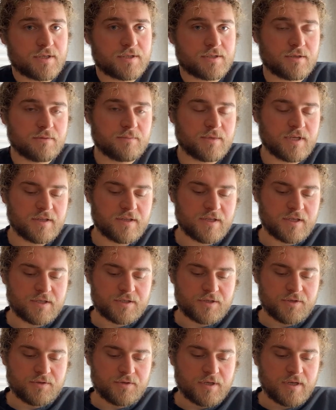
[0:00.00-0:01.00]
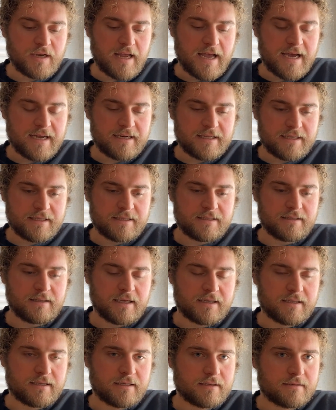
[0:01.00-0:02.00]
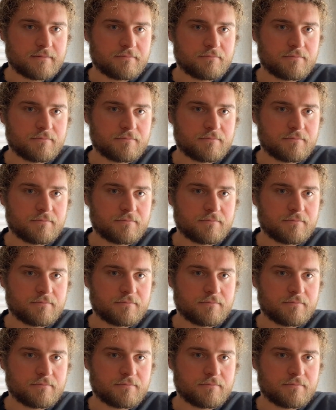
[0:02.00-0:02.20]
are so many things. You could add in like a